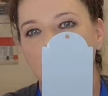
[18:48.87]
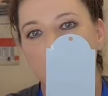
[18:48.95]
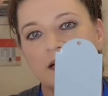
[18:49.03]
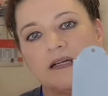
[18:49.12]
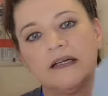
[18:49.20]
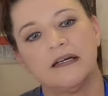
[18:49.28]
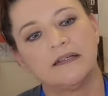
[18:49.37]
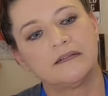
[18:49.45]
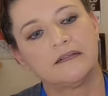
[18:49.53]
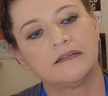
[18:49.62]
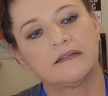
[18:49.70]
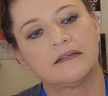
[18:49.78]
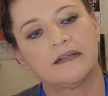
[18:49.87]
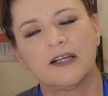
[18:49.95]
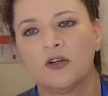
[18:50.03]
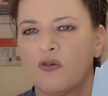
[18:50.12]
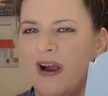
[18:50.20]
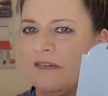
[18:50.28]
it's like a
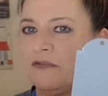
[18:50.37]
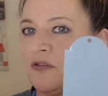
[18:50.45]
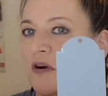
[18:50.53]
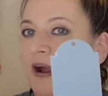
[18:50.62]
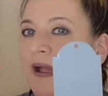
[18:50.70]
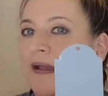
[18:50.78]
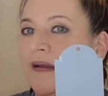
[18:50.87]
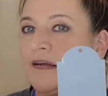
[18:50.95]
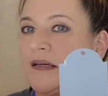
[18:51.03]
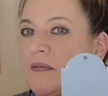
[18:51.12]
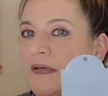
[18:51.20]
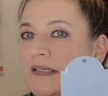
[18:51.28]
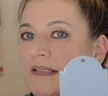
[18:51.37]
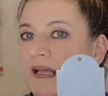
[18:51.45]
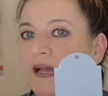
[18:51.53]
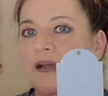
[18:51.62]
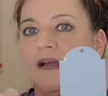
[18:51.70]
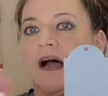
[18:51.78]
like a gravel gray, I'm gonna
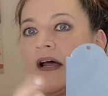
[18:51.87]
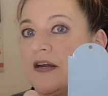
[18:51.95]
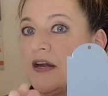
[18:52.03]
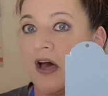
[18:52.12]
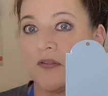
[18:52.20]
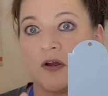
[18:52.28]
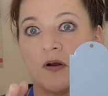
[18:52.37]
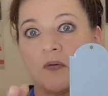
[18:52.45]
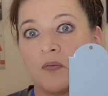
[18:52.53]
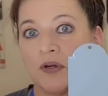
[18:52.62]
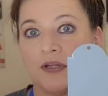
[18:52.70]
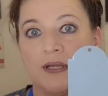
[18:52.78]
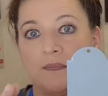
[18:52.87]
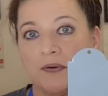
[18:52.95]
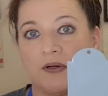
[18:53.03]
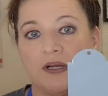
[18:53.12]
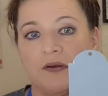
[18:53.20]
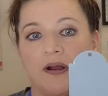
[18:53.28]
say. Another really
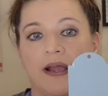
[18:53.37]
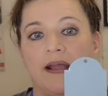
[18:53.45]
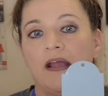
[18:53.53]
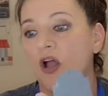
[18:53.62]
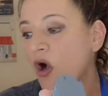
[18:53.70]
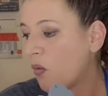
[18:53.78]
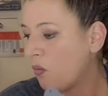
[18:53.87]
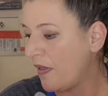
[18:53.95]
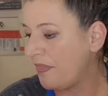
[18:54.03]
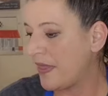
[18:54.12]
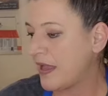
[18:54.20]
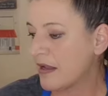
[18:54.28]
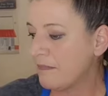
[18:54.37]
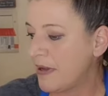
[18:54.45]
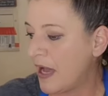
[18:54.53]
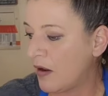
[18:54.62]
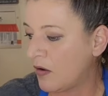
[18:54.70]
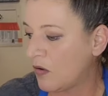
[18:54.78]
pretty gray. One thing
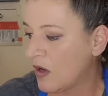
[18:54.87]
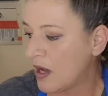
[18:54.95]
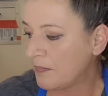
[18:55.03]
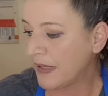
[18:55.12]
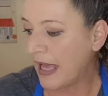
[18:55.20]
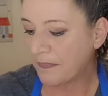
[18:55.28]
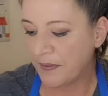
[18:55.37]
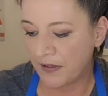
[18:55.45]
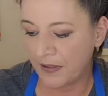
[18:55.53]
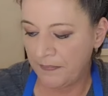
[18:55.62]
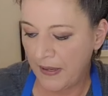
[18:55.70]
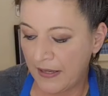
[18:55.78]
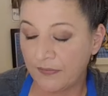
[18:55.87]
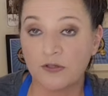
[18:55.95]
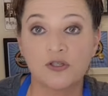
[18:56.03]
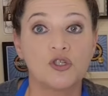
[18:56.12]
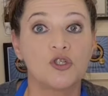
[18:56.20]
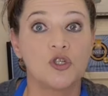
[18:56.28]
about Blackberry paint,
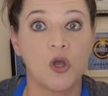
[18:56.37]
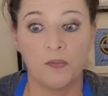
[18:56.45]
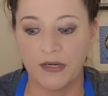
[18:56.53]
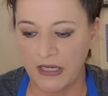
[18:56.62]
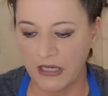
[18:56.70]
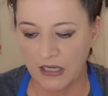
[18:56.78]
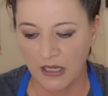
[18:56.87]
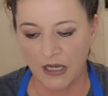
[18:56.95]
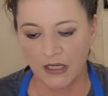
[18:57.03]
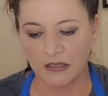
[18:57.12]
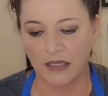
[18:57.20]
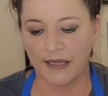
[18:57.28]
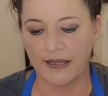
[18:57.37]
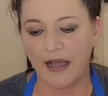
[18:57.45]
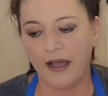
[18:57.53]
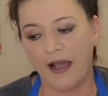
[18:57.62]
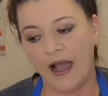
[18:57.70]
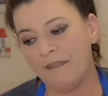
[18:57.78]
there's so many,
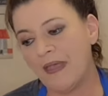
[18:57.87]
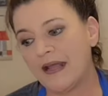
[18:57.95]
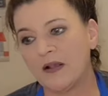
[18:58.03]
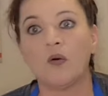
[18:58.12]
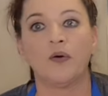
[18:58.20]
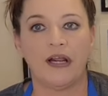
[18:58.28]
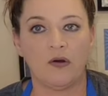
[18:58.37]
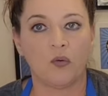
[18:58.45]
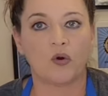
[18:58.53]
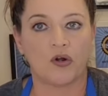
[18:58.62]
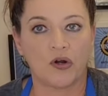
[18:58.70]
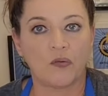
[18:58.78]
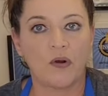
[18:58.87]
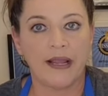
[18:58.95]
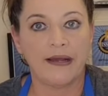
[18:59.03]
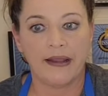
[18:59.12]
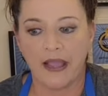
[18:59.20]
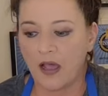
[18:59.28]
like, I'm not going in order
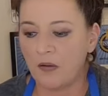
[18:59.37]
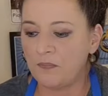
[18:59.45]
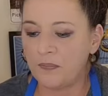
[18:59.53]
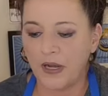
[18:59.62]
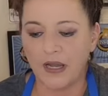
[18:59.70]
right now,